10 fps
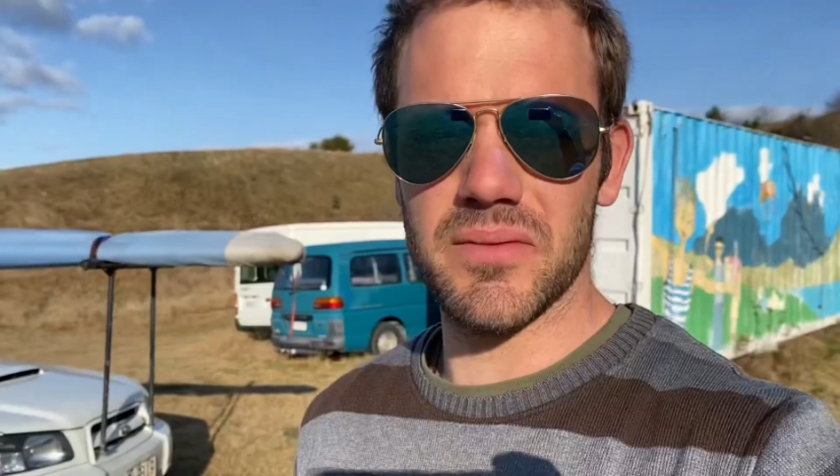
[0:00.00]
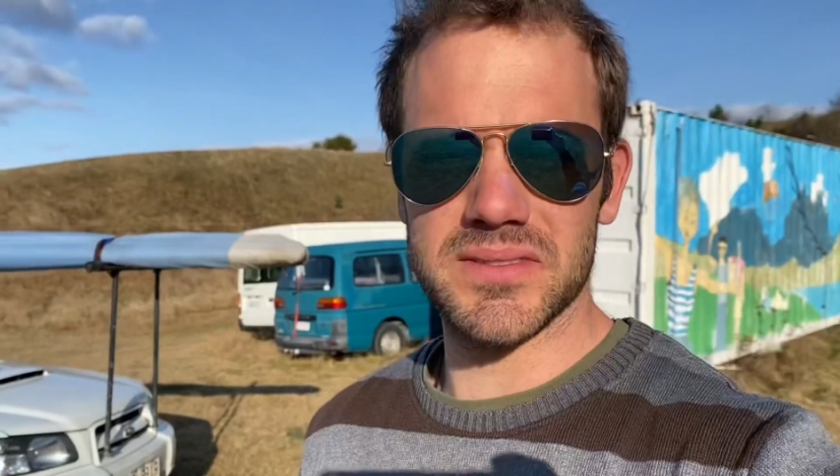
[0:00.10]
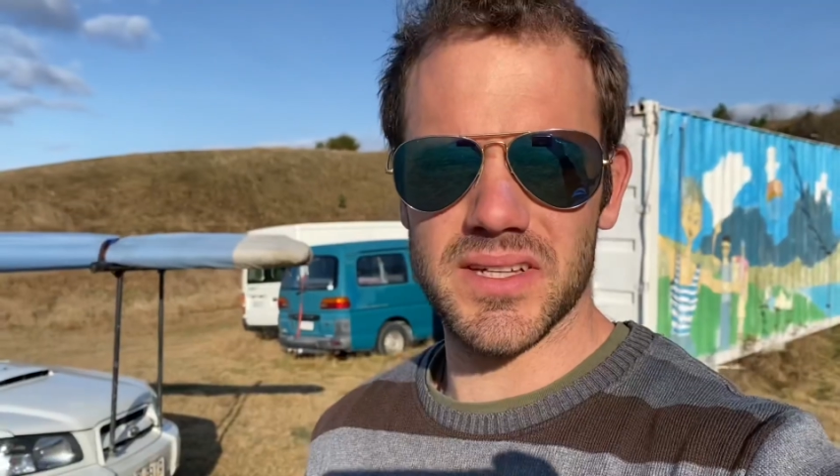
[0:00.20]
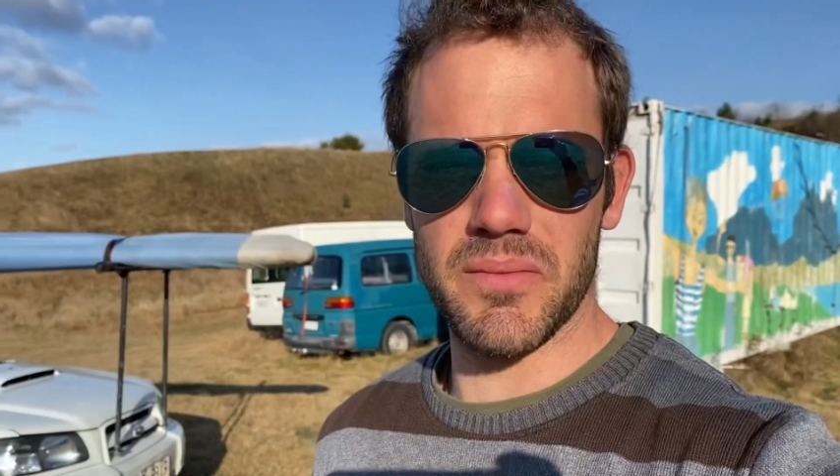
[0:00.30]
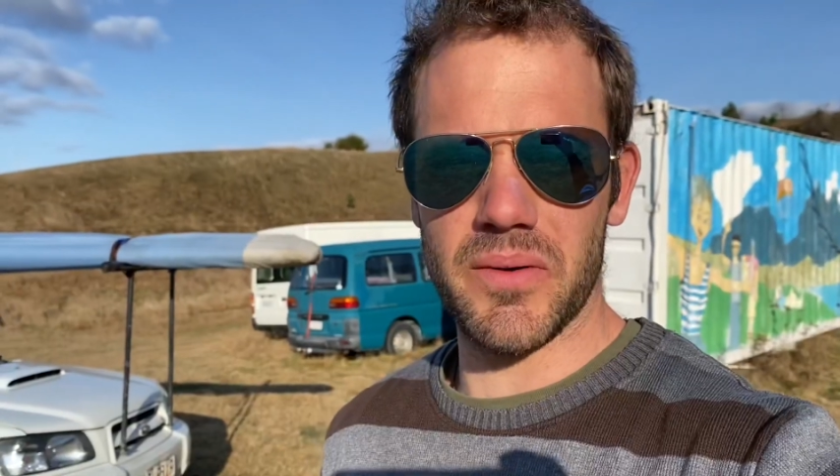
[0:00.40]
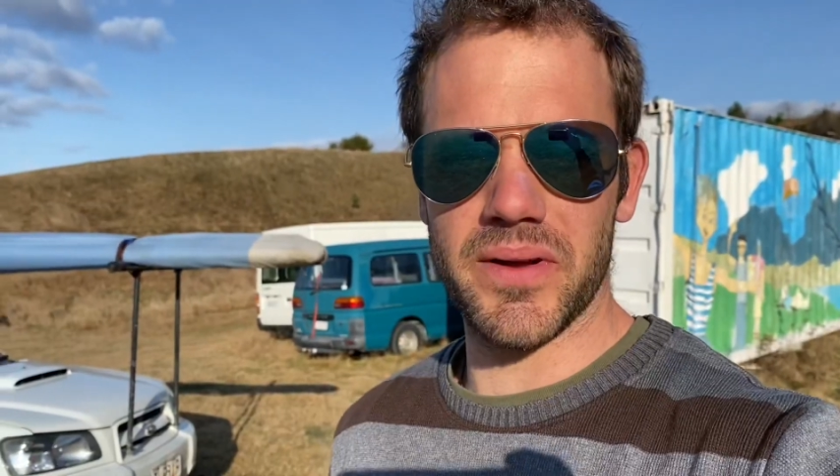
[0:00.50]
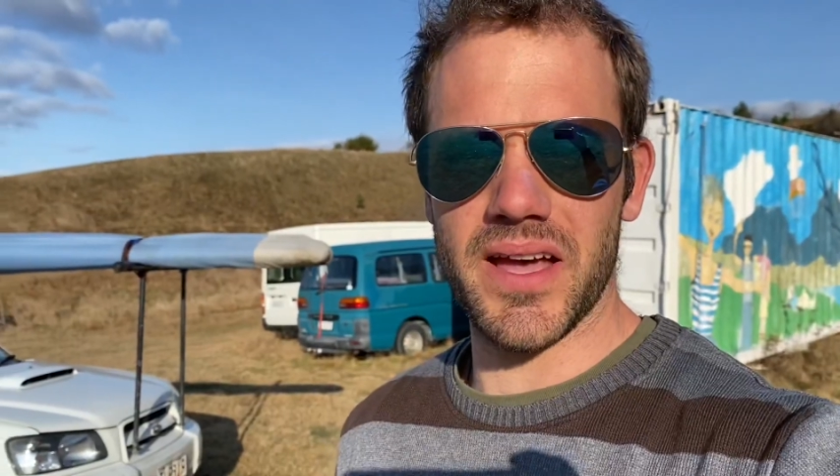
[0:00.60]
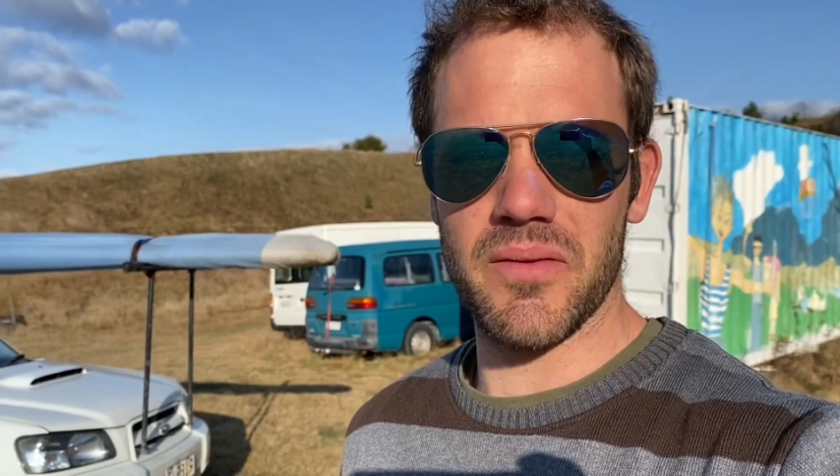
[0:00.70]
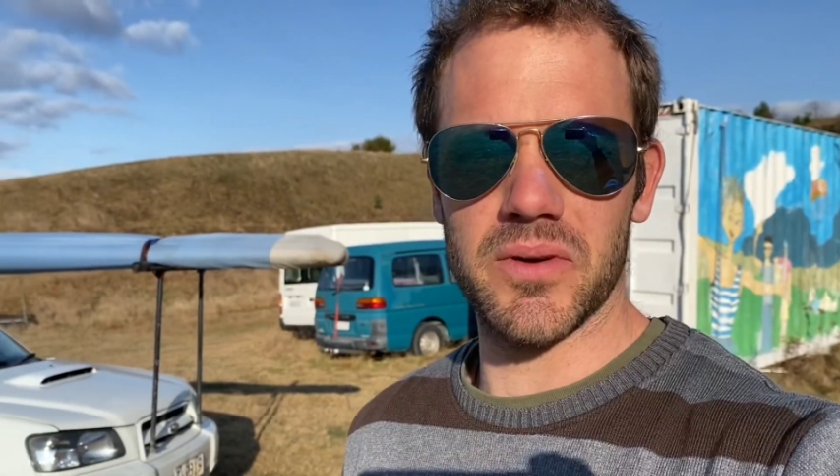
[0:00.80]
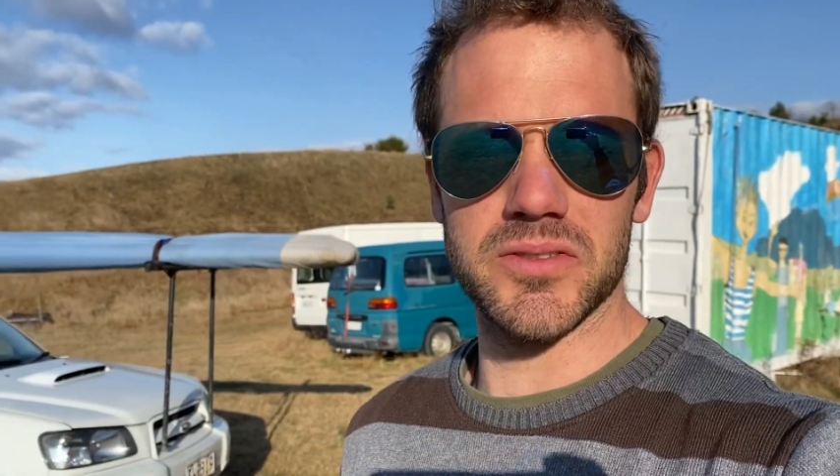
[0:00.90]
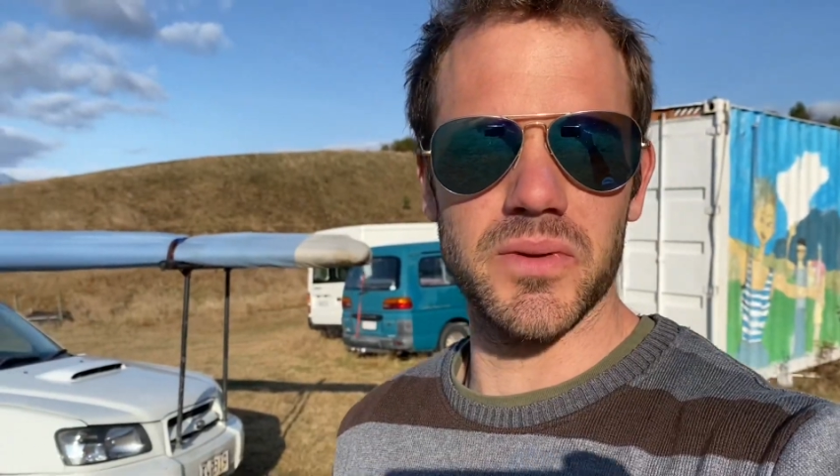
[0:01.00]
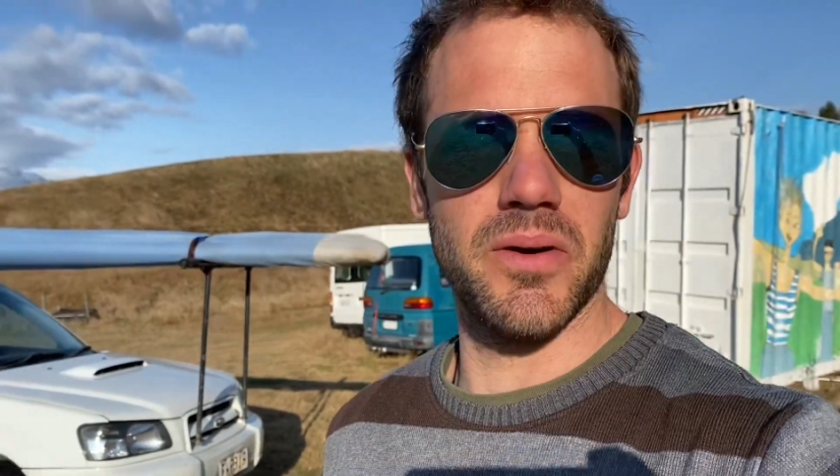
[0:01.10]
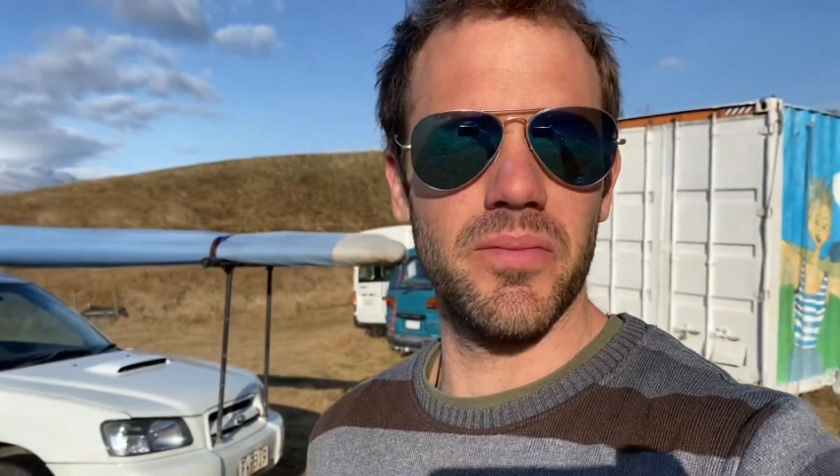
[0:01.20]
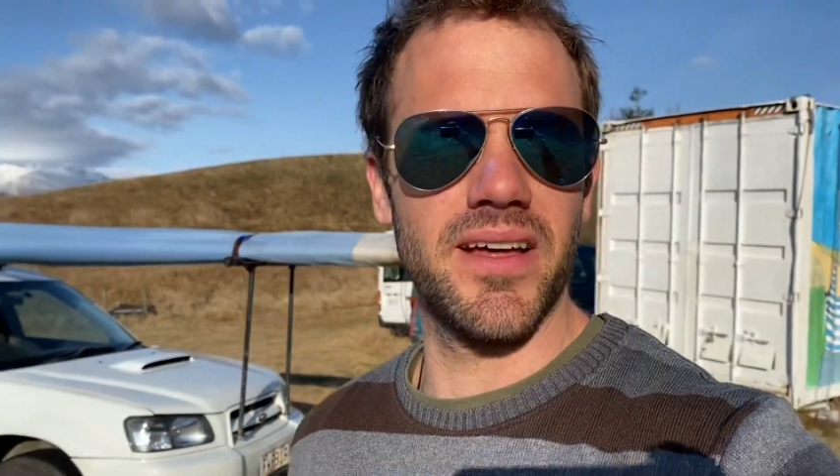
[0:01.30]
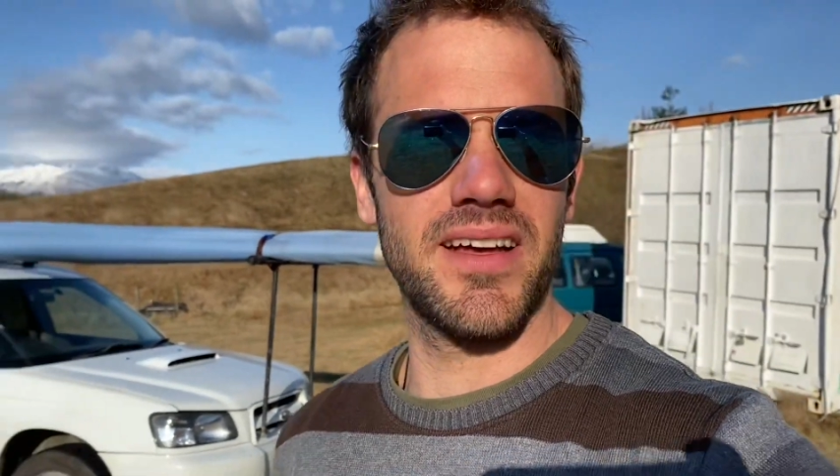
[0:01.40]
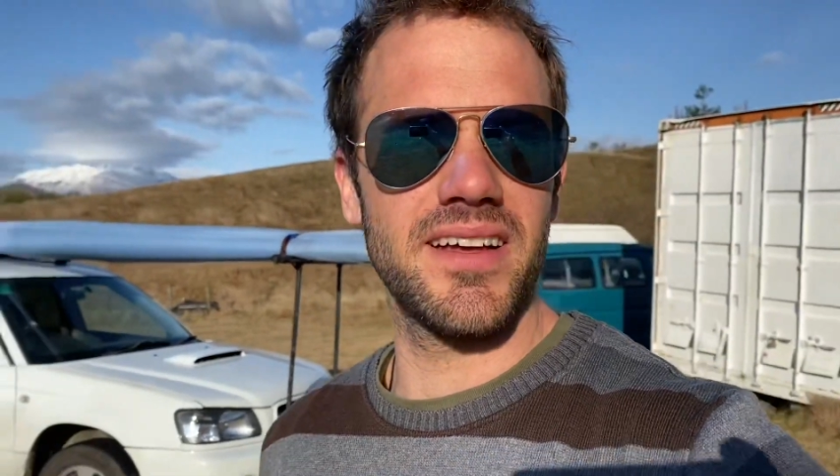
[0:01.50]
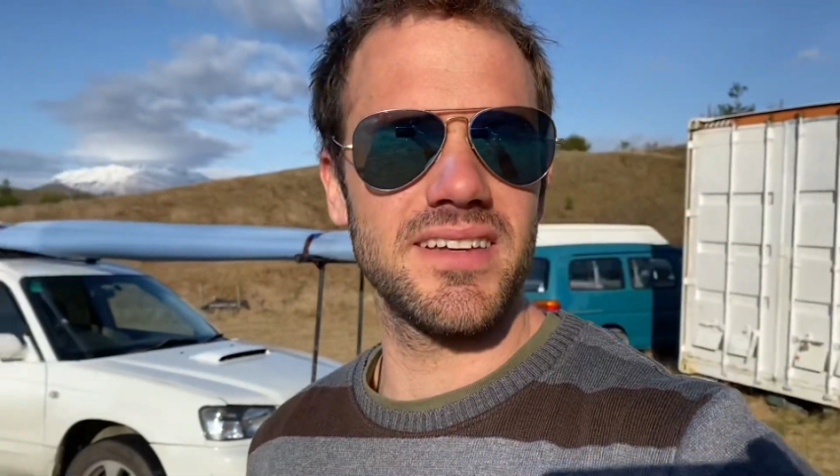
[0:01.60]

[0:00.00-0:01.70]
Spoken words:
we'll see what we get once we're up there.